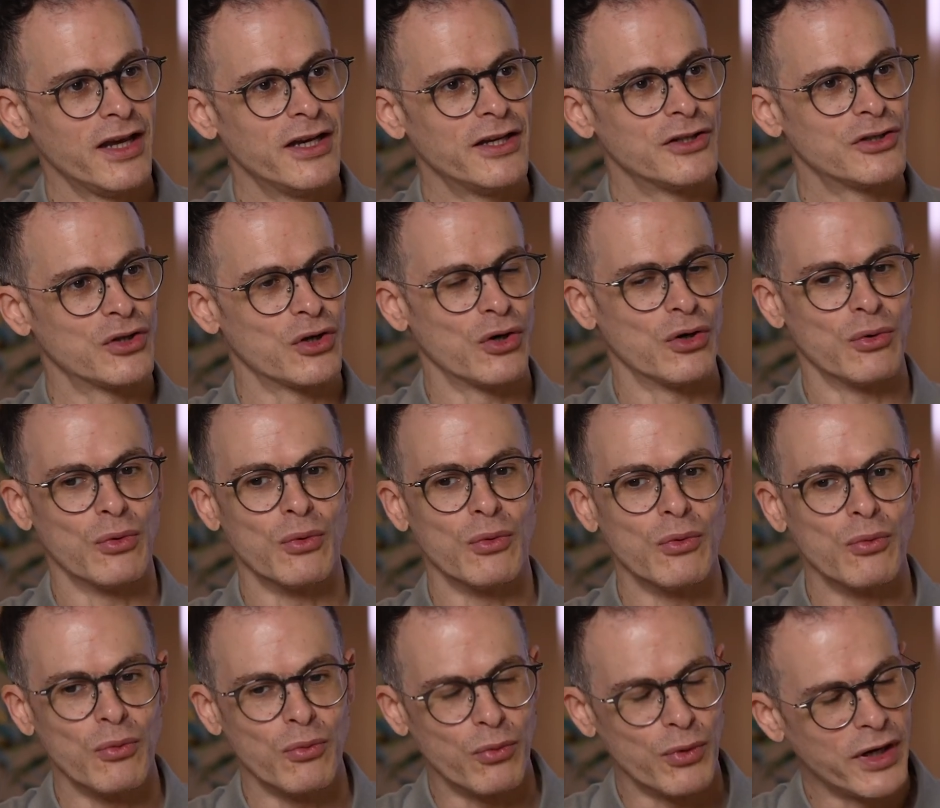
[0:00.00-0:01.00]
So
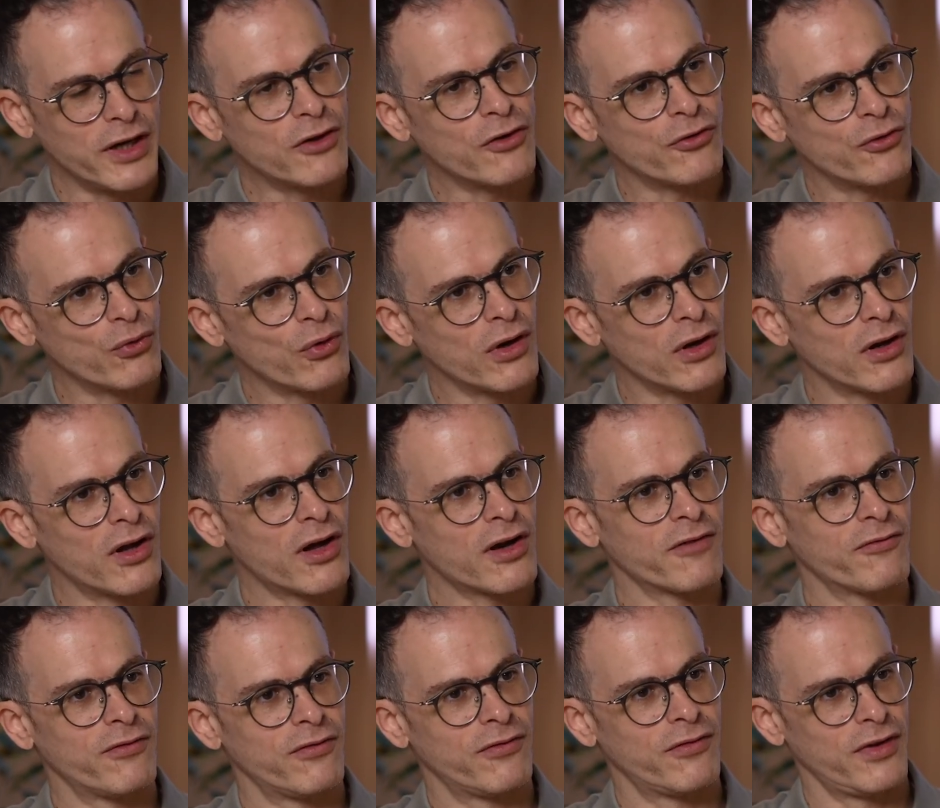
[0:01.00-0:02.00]
we need to do a lot
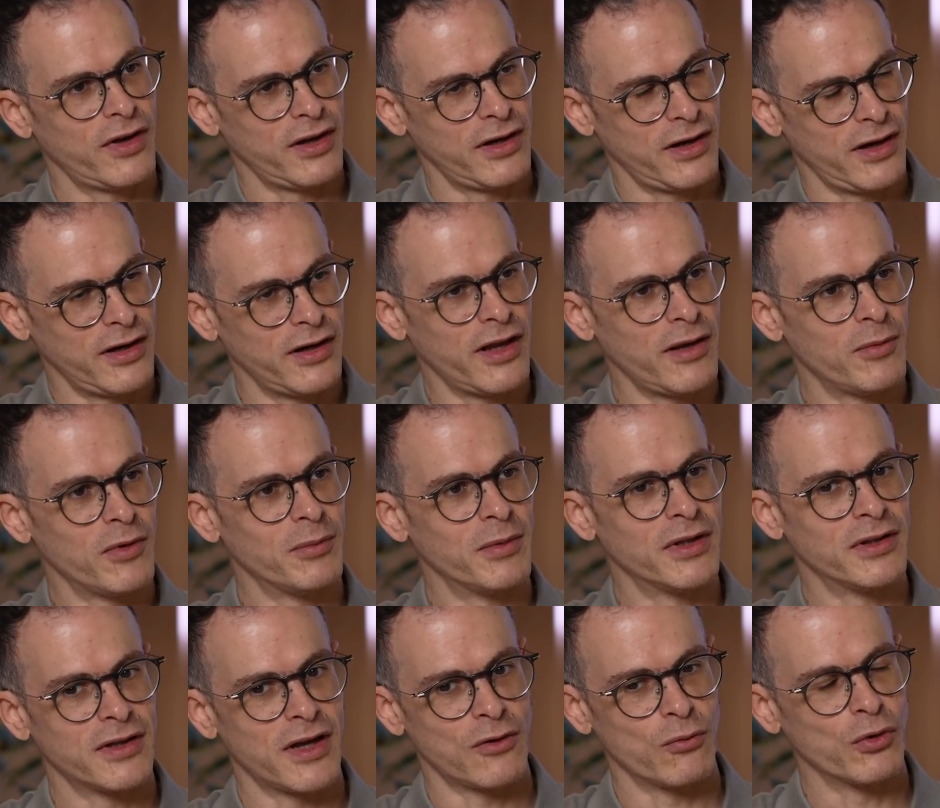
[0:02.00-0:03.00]
of
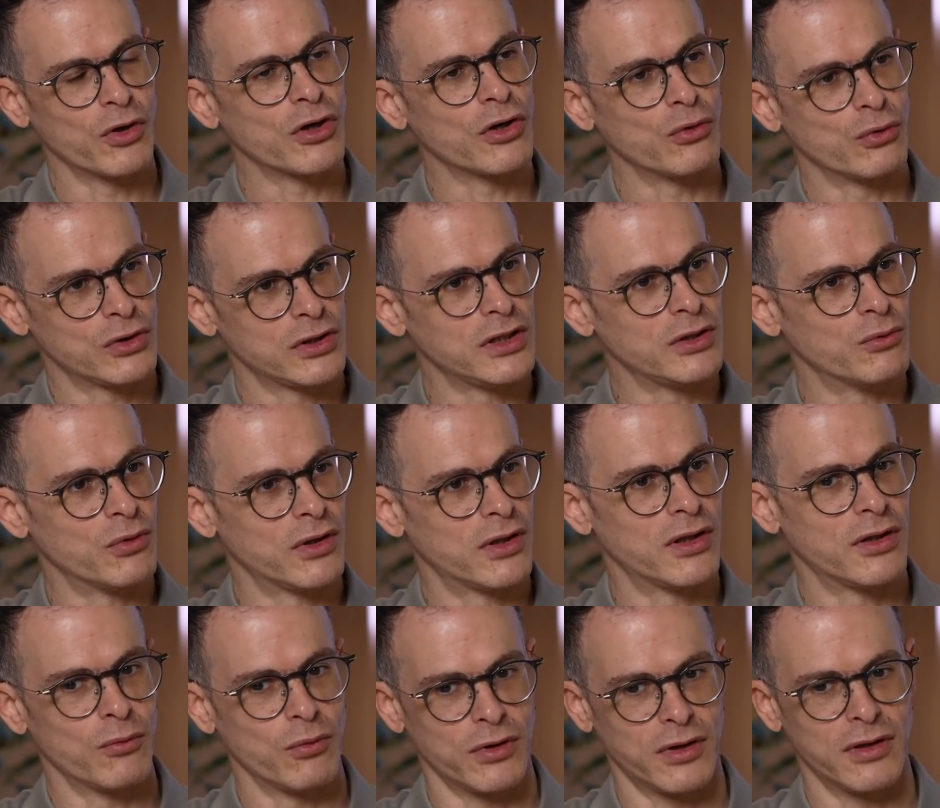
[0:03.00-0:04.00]
enablement and work closely with
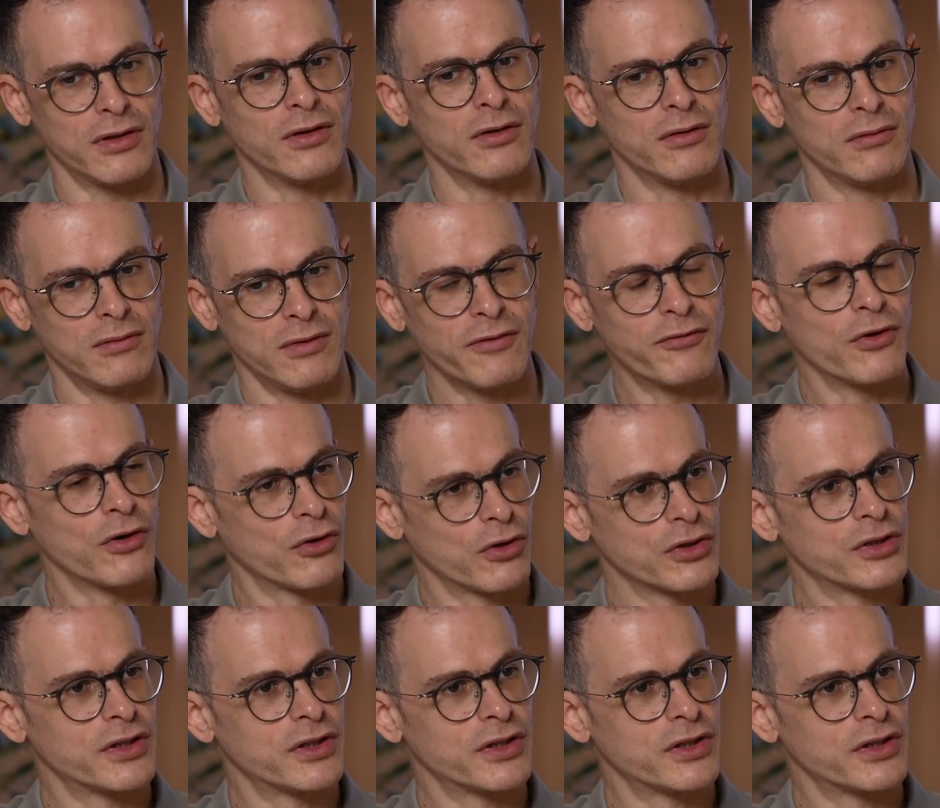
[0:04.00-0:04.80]
different cross